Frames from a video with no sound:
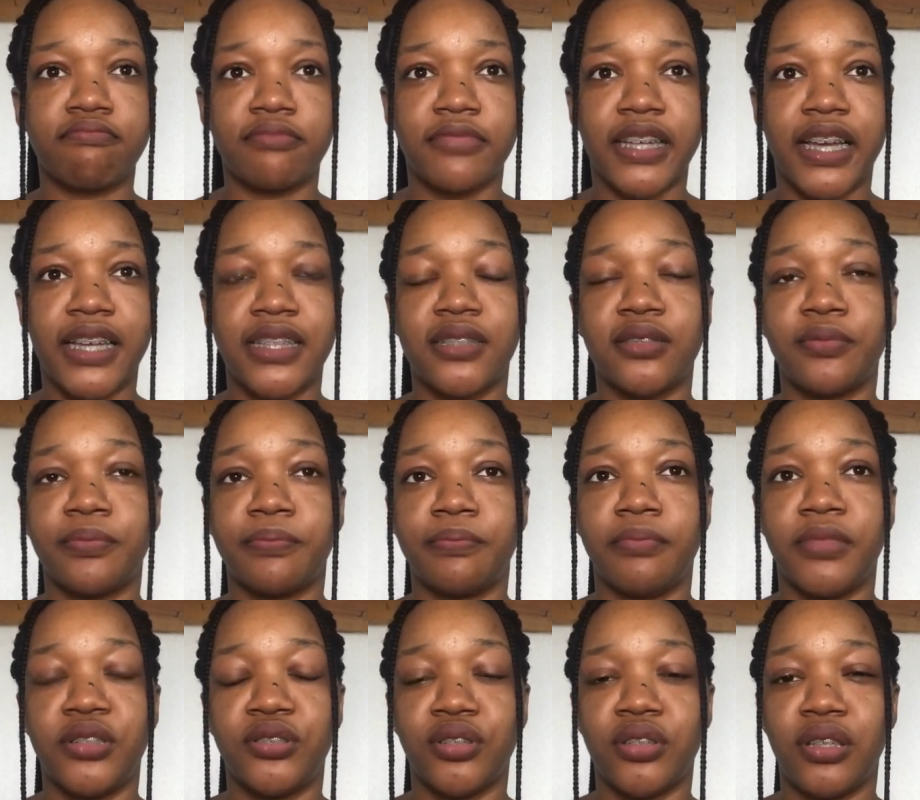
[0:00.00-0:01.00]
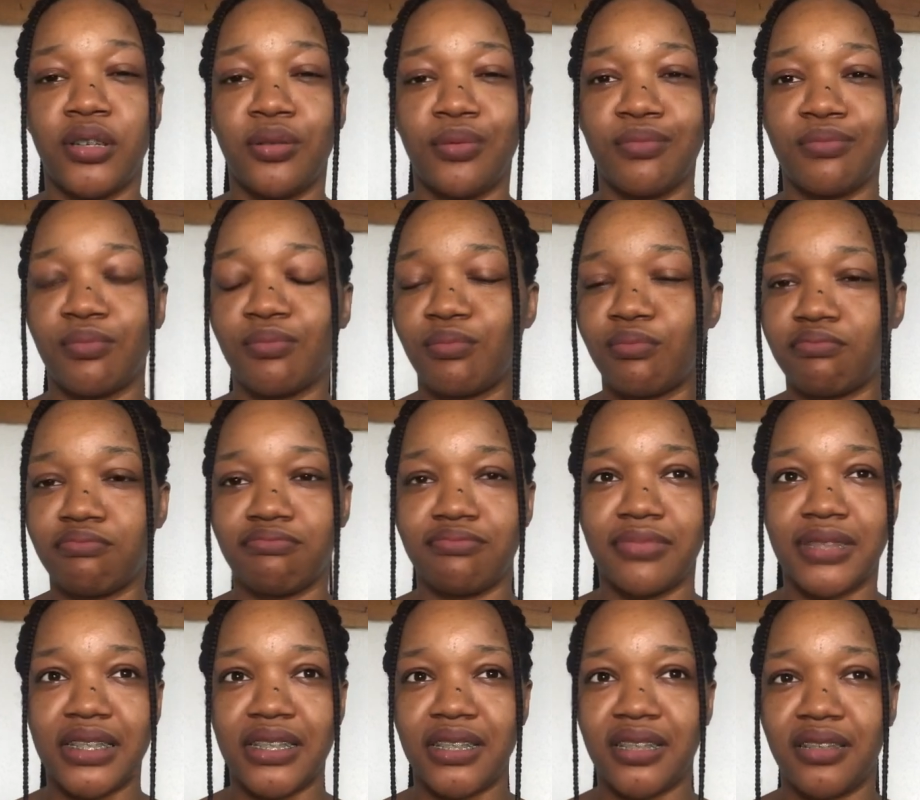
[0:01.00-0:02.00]
that's majorly
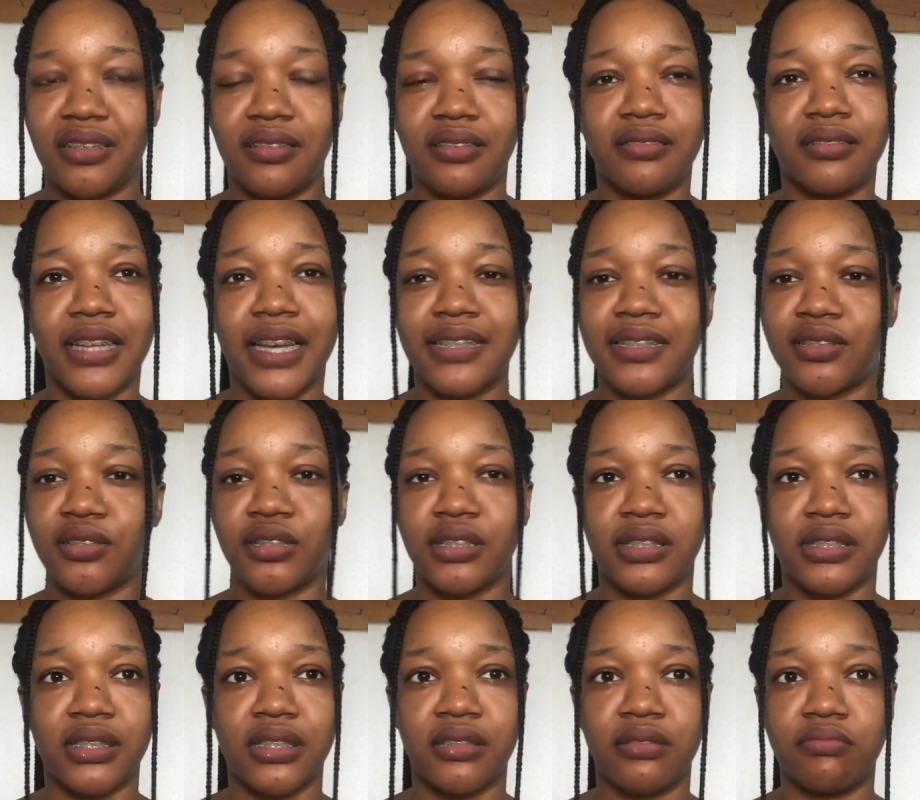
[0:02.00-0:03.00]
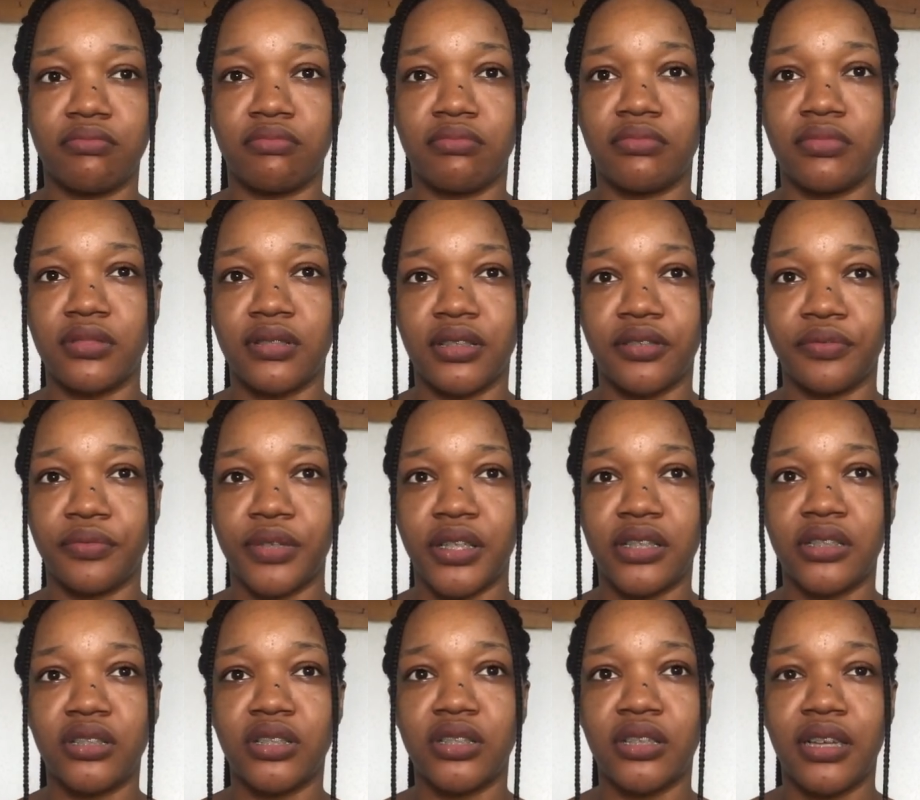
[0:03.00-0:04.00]
the that's just the the
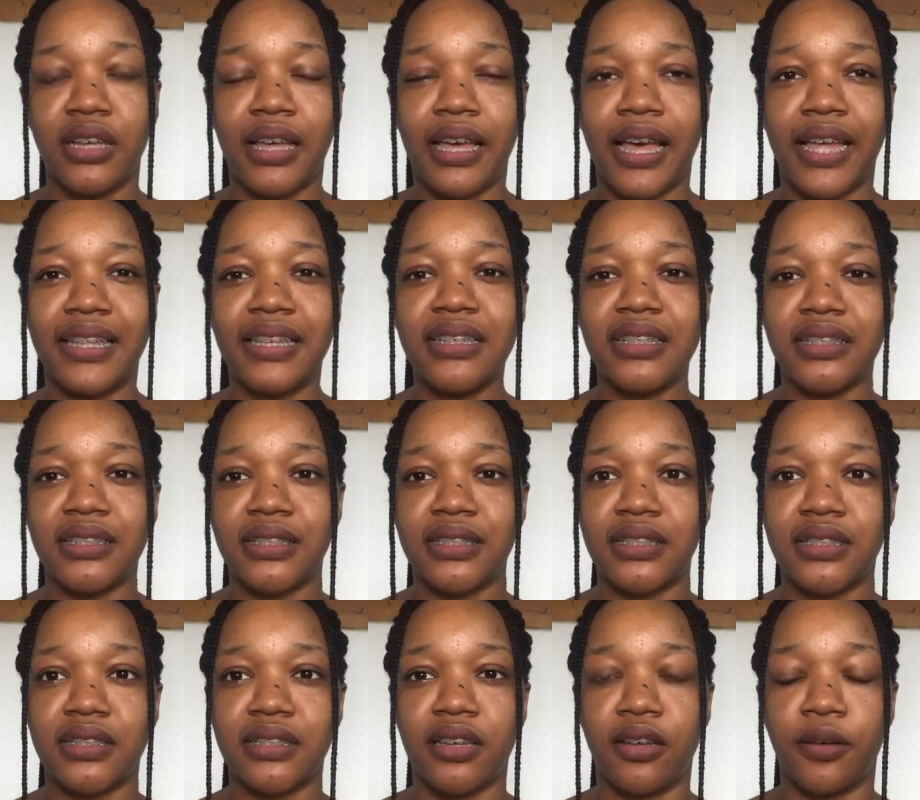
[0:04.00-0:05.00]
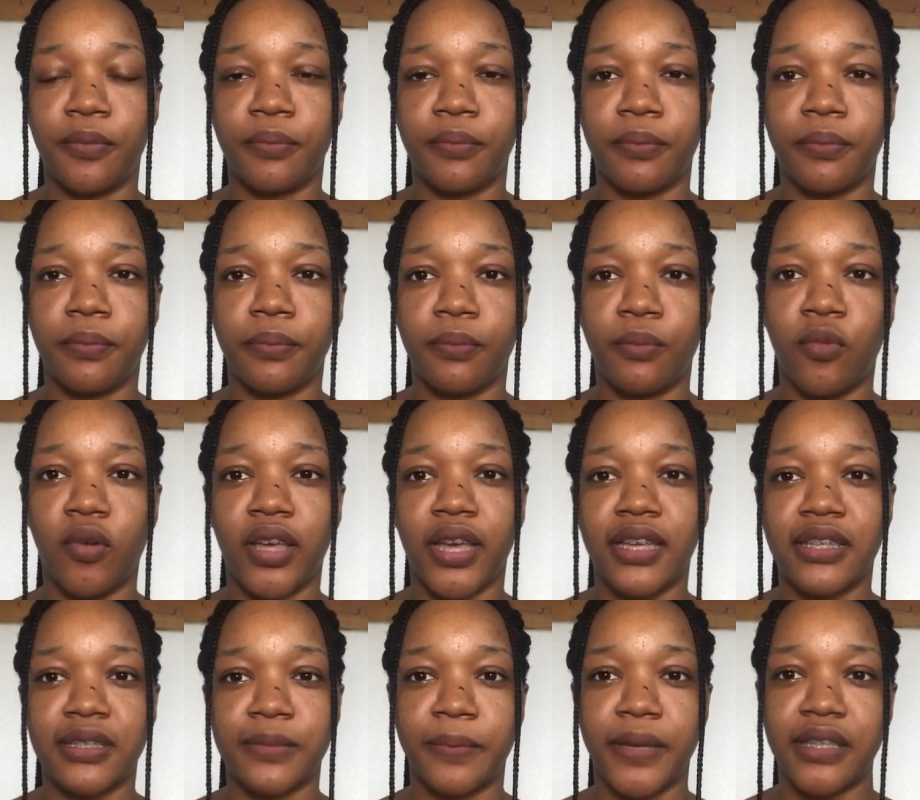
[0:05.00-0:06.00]
range i think it's um more
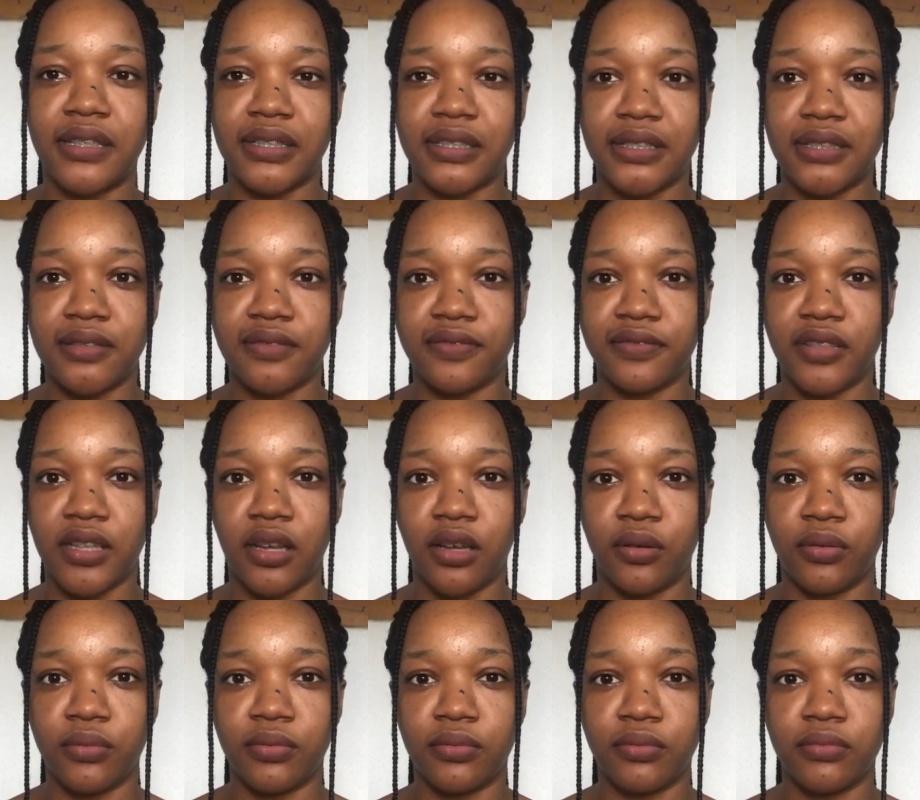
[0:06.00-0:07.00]
expensive now